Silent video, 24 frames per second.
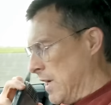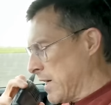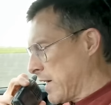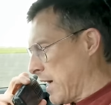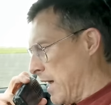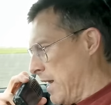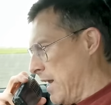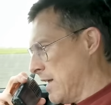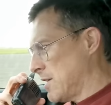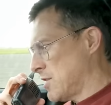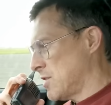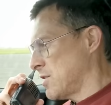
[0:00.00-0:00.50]

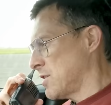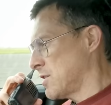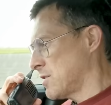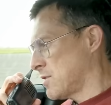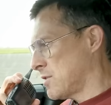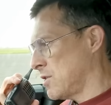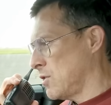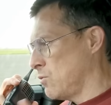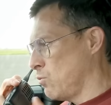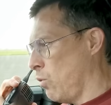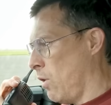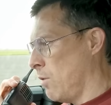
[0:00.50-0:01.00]
Okay, let's
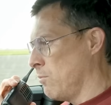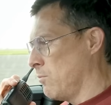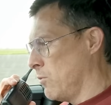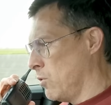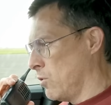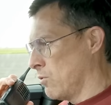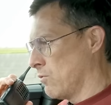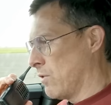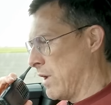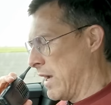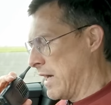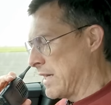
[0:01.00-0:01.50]
just do one
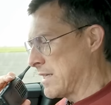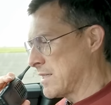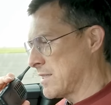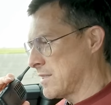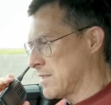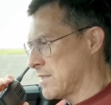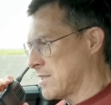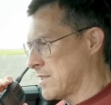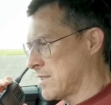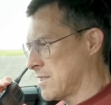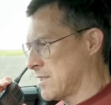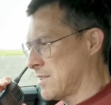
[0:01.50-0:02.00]
more race
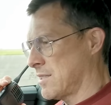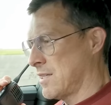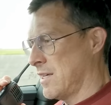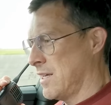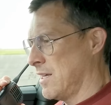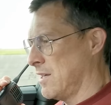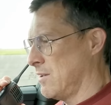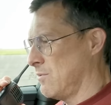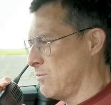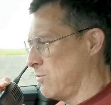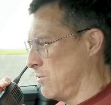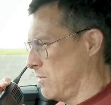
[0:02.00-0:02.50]
and
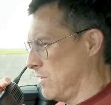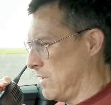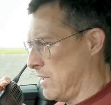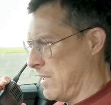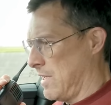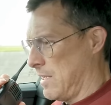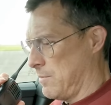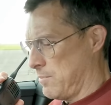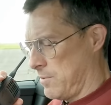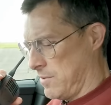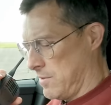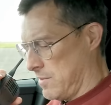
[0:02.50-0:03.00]
see what
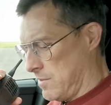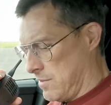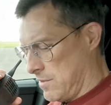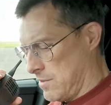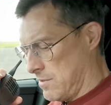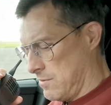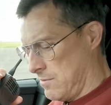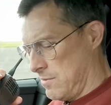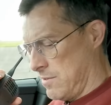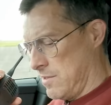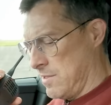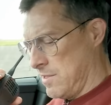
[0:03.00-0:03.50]

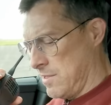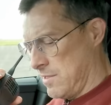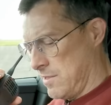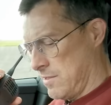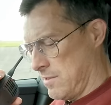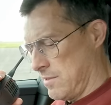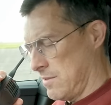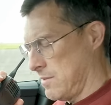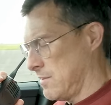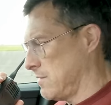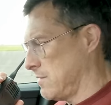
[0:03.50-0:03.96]
happens, all right?